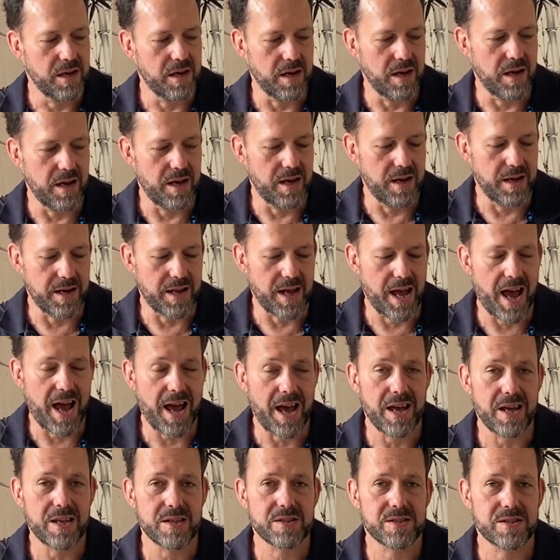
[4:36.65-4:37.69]
It
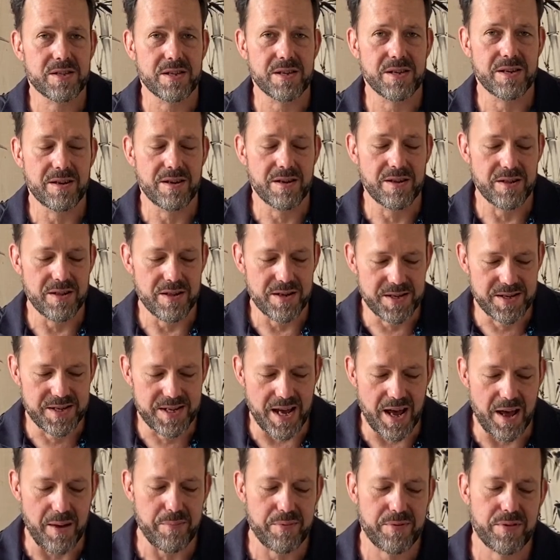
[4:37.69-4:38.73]
has
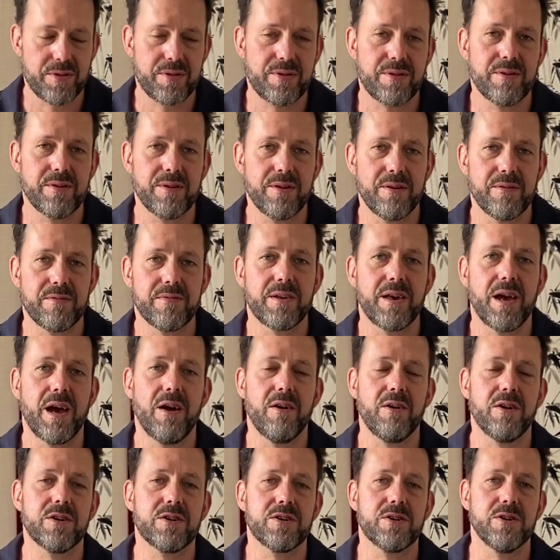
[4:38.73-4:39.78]
depth of
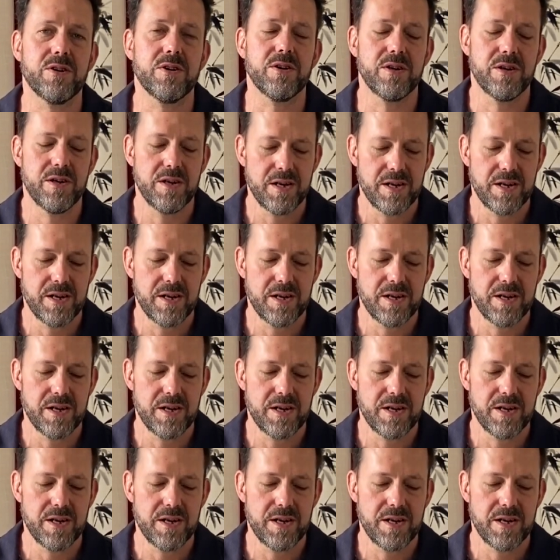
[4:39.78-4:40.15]
character.